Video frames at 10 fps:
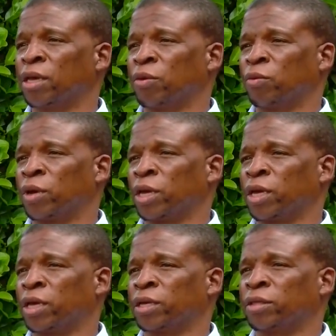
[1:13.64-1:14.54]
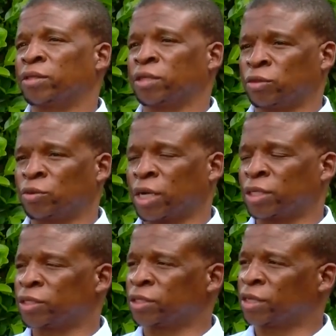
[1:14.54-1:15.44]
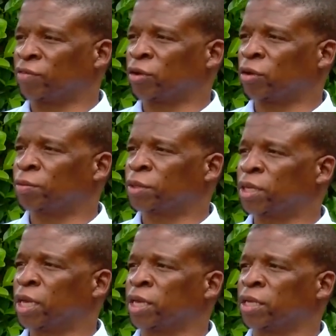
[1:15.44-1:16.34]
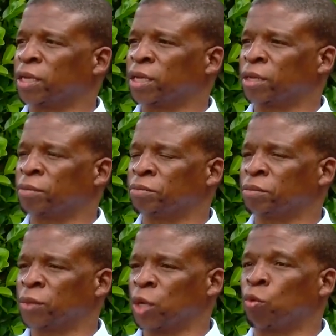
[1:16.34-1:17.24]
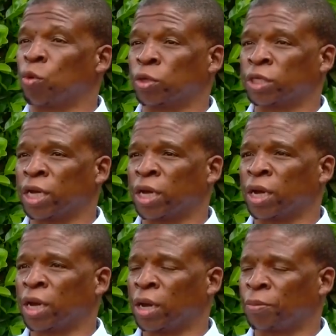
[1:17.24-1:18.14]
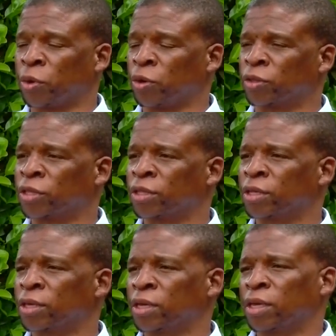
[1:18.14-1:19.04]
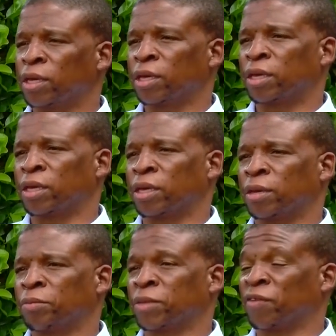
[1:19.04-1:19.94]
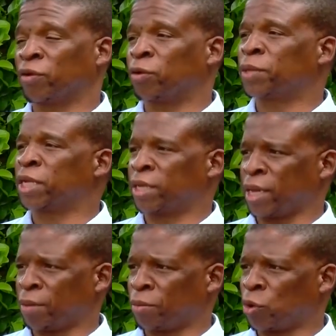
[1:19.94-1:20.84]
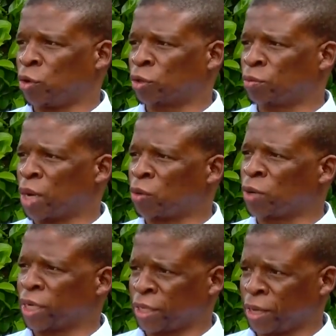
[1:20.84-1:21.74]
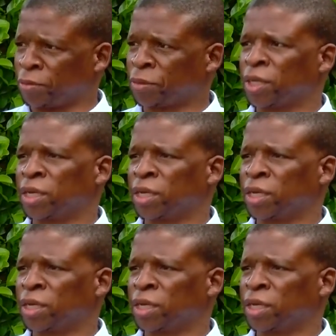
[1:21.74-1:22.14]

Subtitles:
where the two countries developed a water up north, developed a dam called Makuga Dam.